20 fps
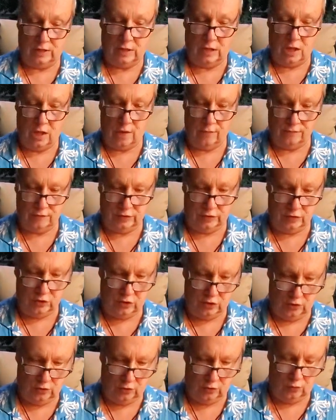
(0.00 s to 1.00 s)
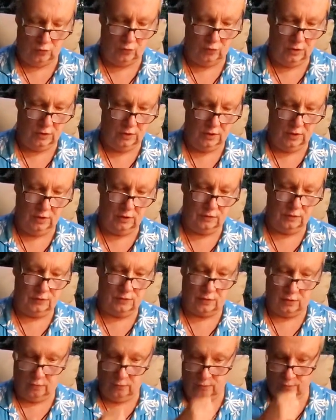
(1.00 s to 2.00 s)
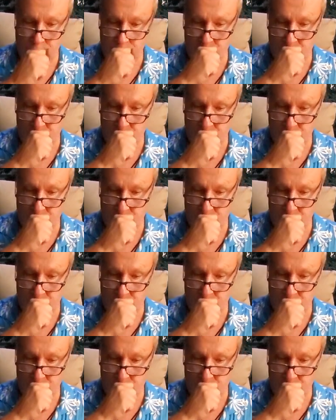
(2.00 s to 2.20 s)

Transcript: love to do. So